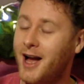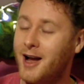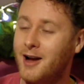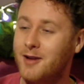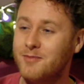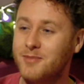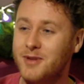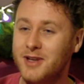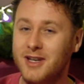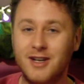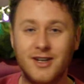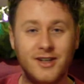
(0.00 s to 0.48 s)

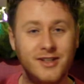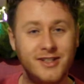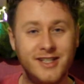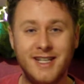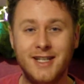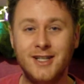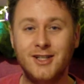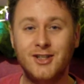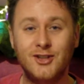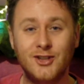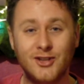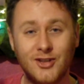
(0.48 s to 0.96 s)
because
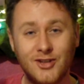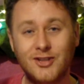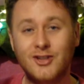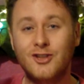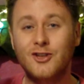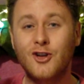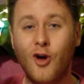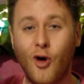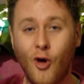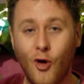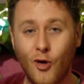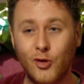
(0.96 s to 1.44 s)
he's just an
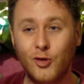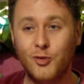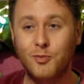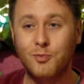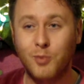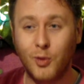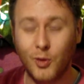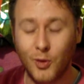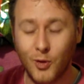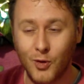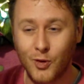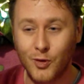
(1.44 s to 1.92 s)
odd
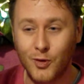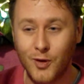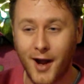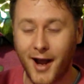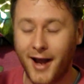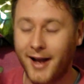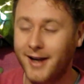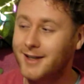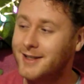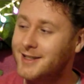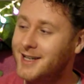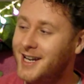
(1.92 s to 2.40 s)
ball,
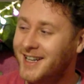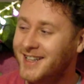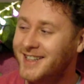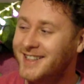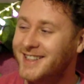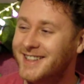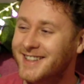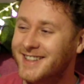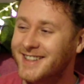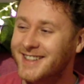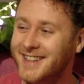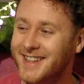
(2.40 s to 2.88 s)
and
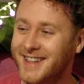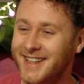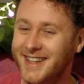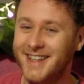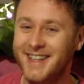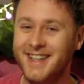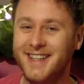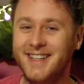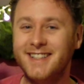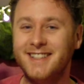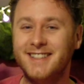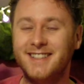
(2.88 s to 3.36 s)

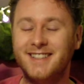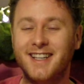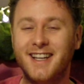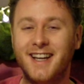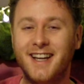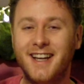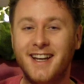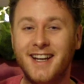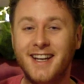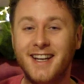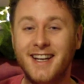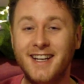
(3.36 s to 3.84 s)

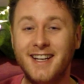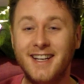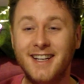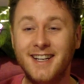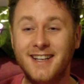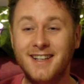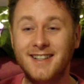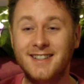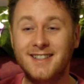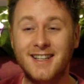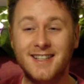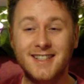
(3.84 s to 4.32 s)
he
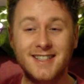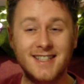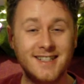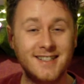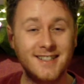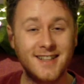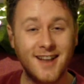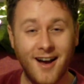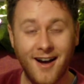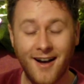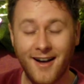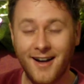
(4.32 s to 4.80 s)
does these
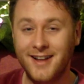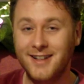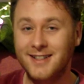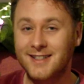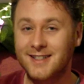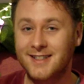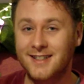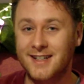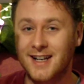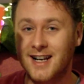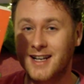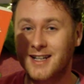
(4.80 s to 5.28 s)
art
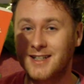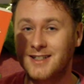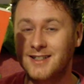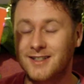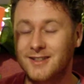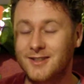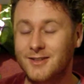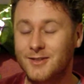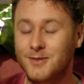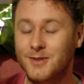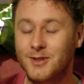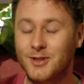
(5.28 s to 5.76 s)

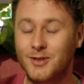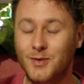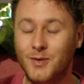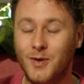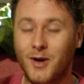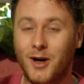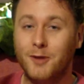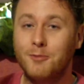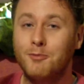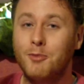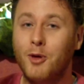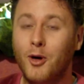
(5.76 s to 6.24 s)
installations which are
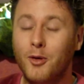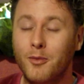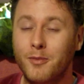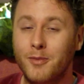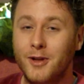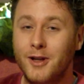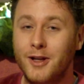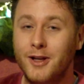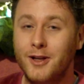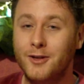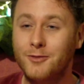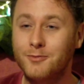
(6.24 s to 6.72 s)
quite
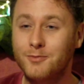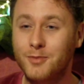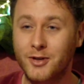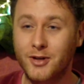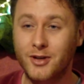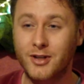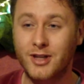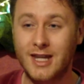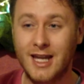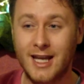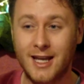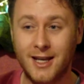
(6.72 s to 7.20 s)
popular,
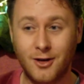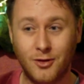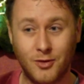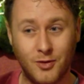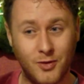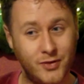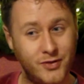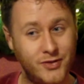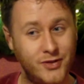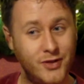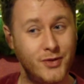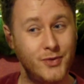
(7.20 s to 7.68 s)
but they're
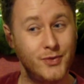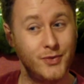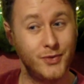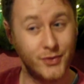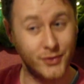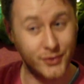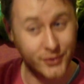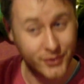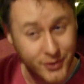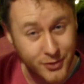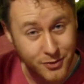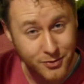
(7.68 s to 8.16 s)
also
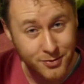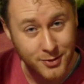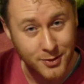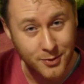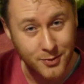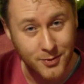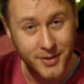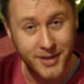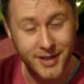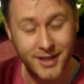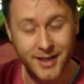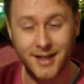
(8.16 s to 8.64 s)
super
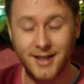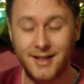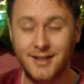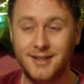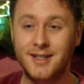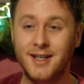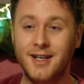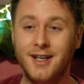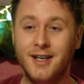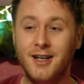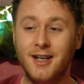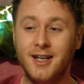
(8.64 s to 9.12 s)
weird.
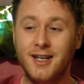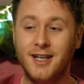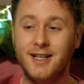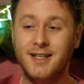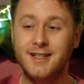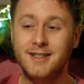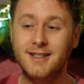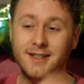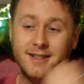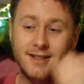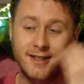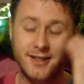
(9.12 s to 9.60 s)

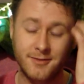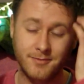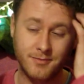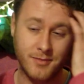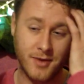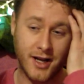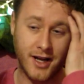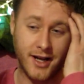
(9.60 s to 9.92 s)
He's a